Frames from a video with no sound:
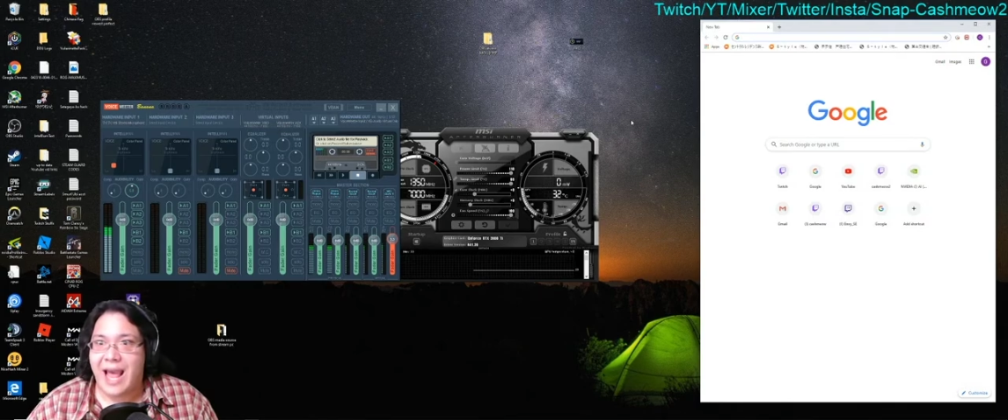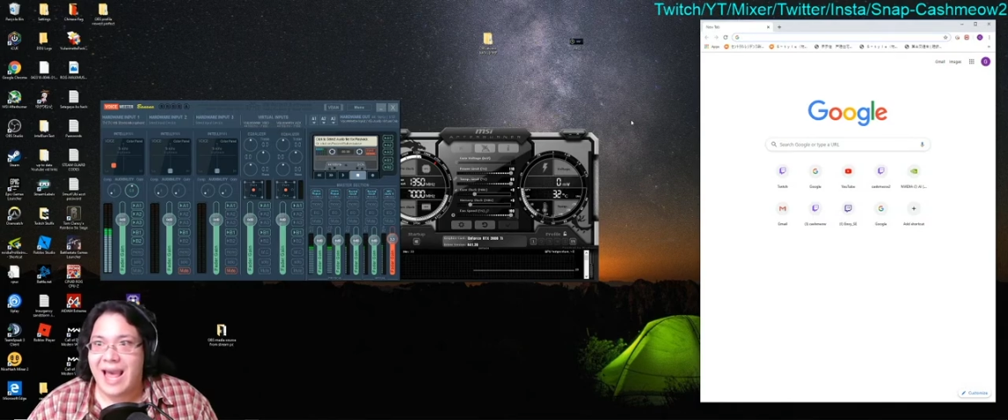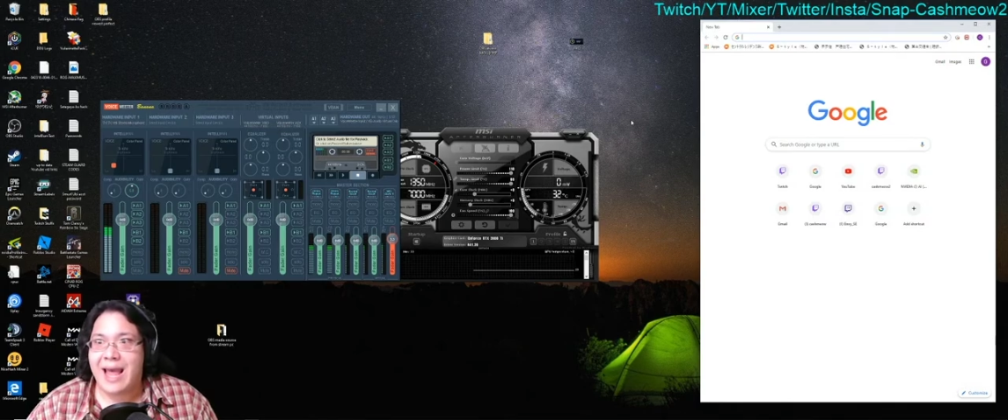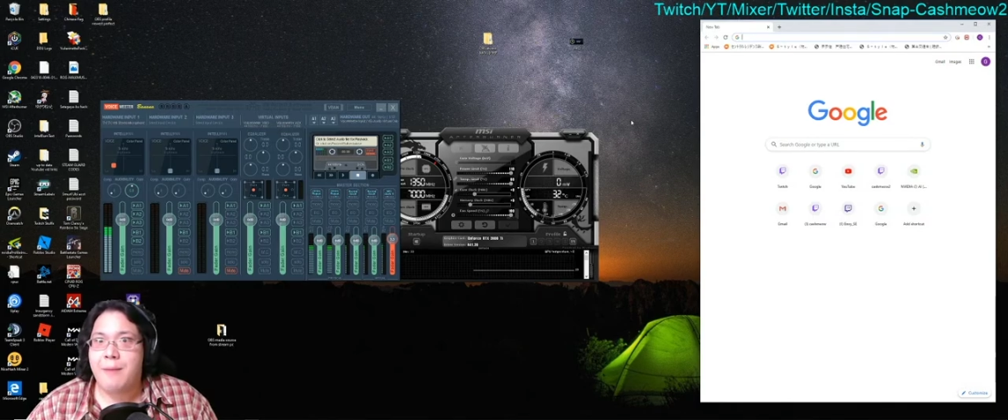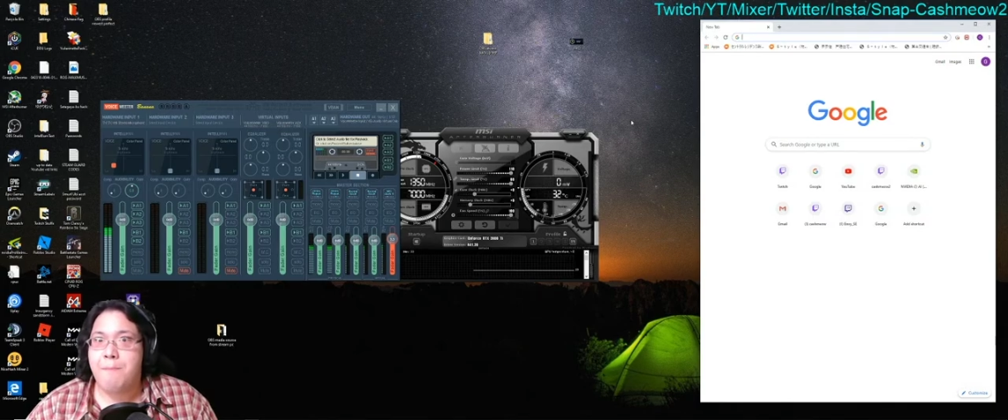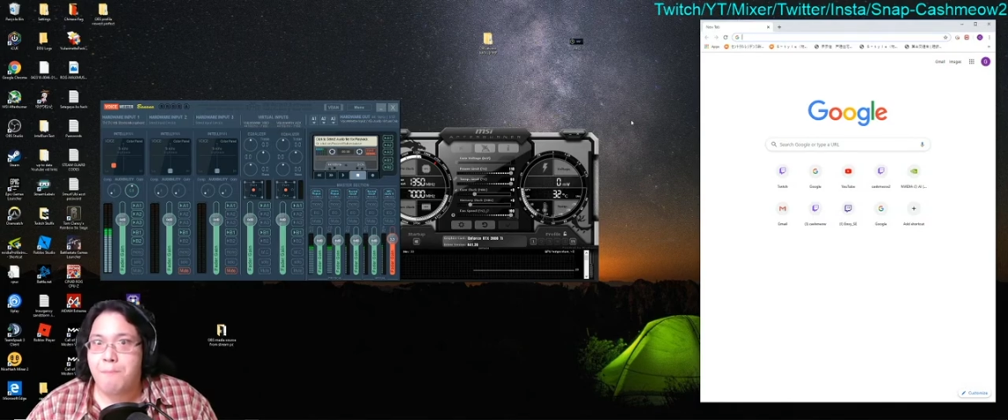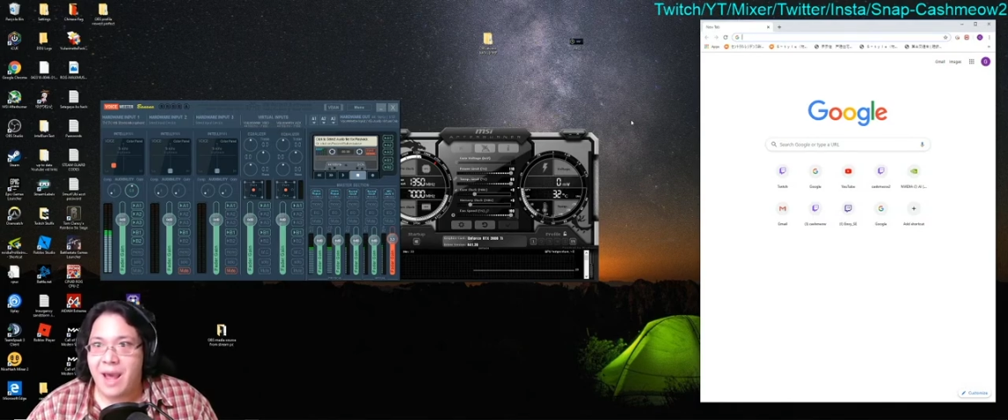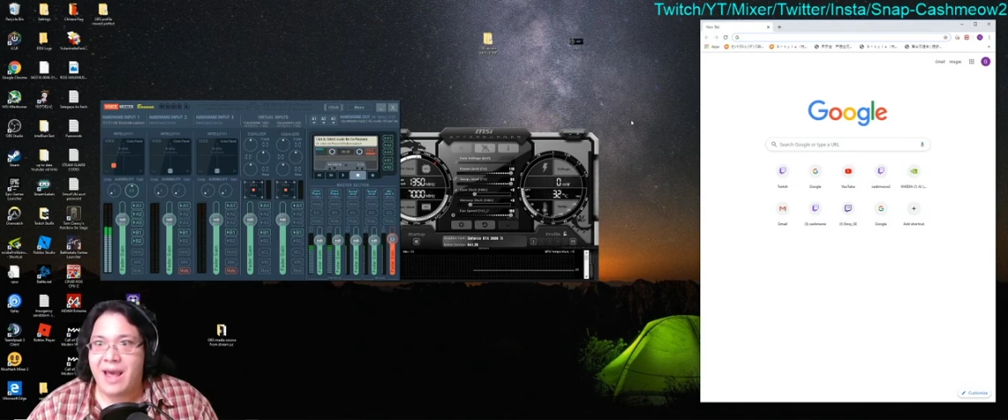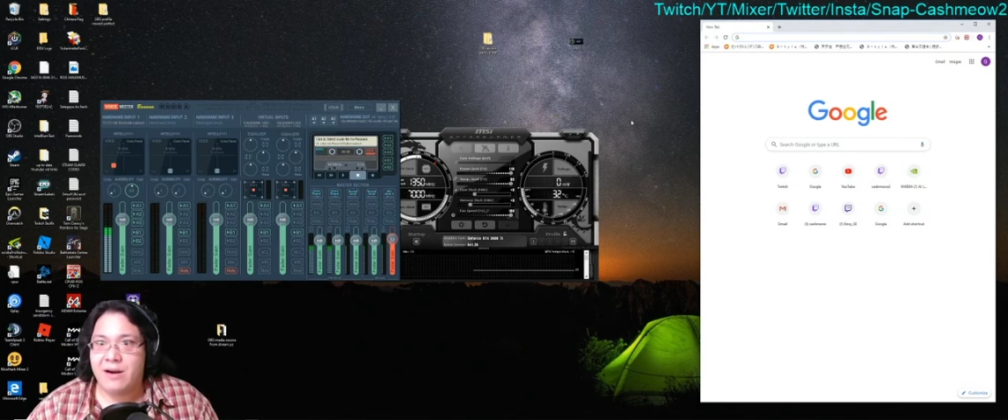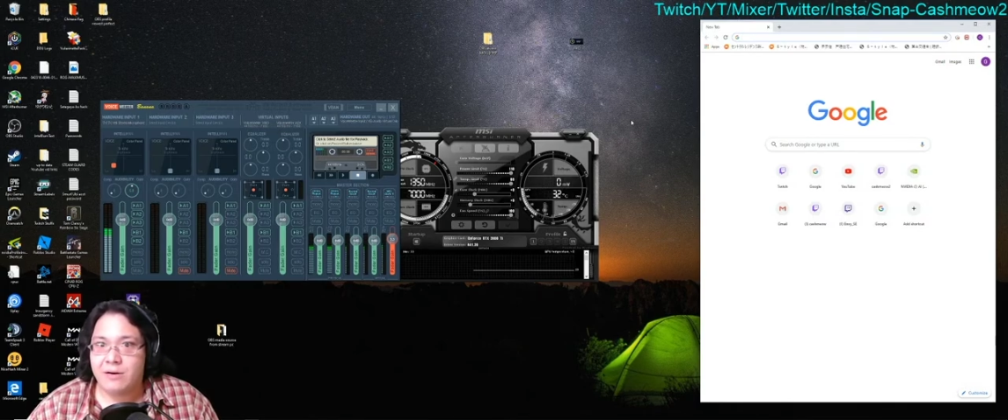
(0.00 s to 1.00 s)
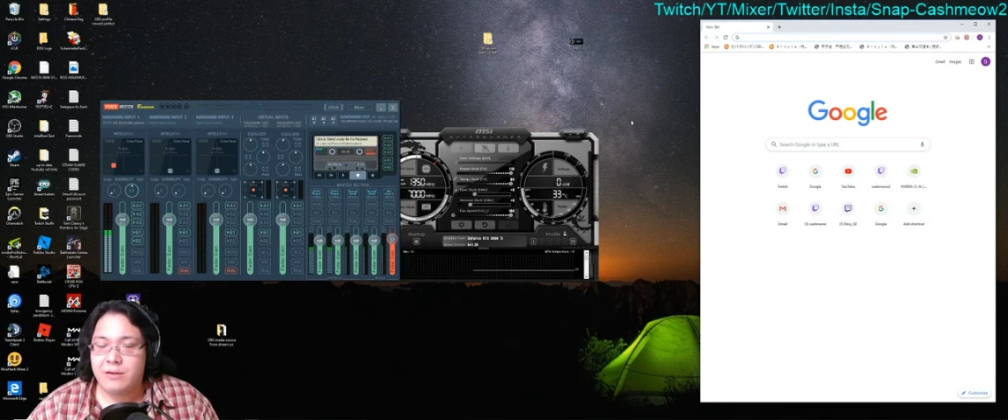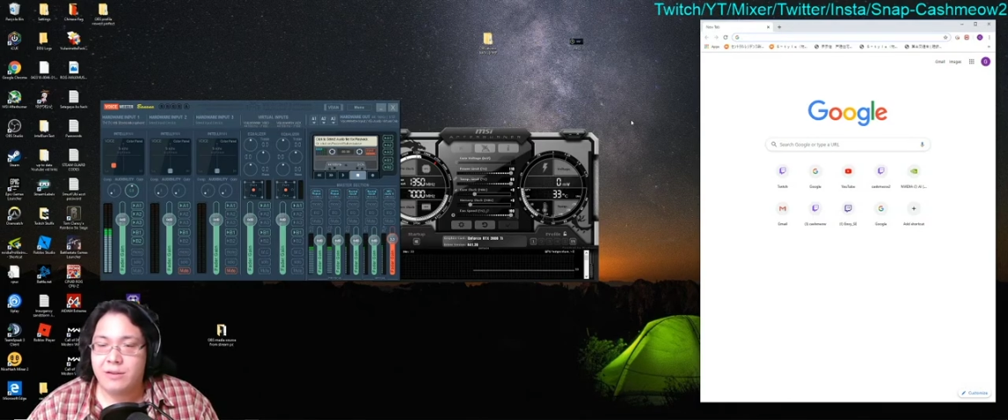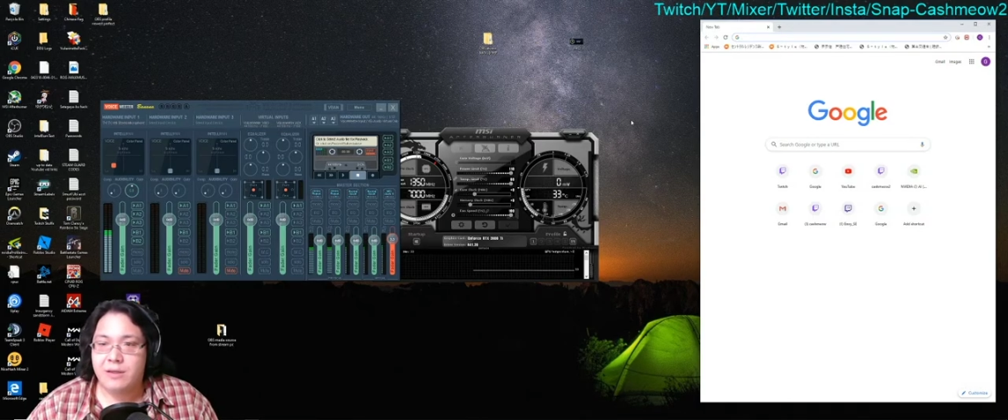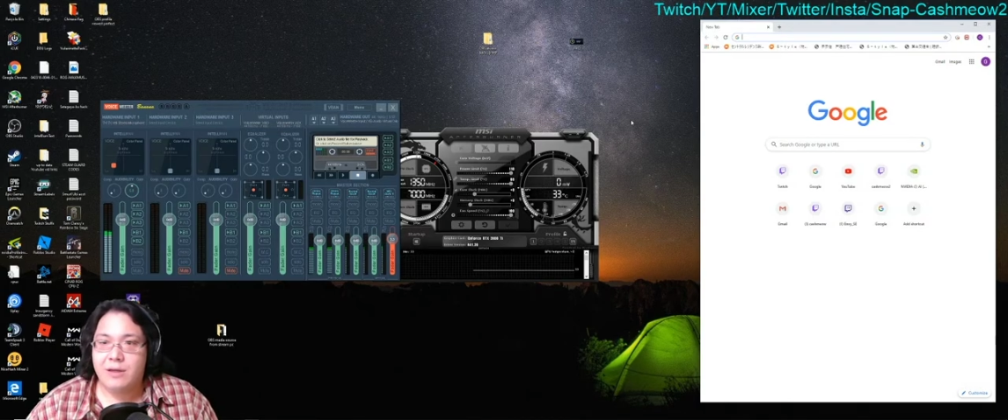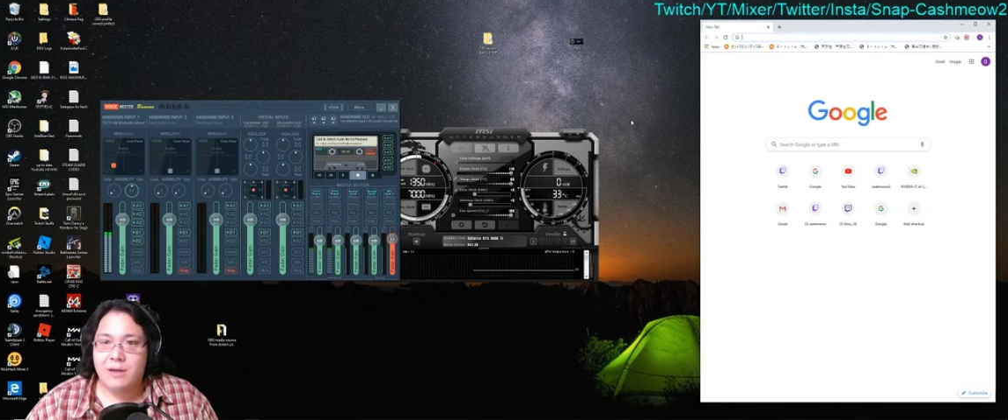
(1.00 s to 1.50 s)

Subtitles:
add banners.